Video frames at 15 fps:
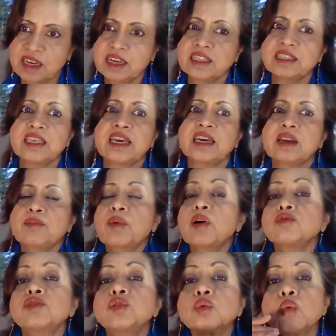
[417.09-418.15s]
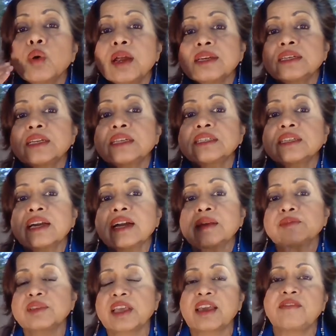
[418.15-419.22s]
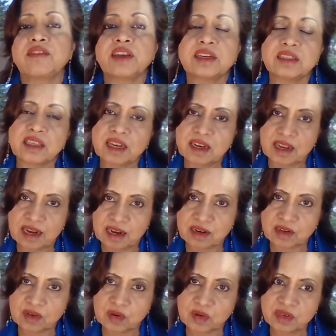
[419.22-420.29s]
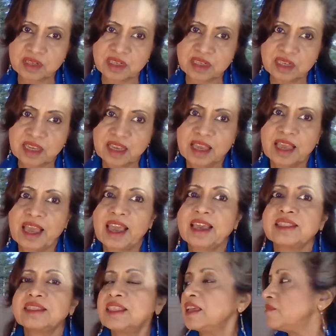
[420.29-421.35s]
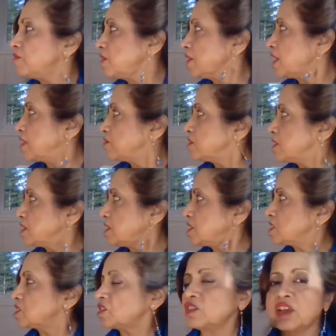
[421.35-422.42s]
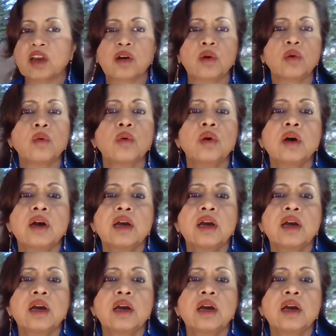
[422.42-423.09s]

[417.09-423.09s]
They are about 200 times heavier than electrons. And then we have these tau,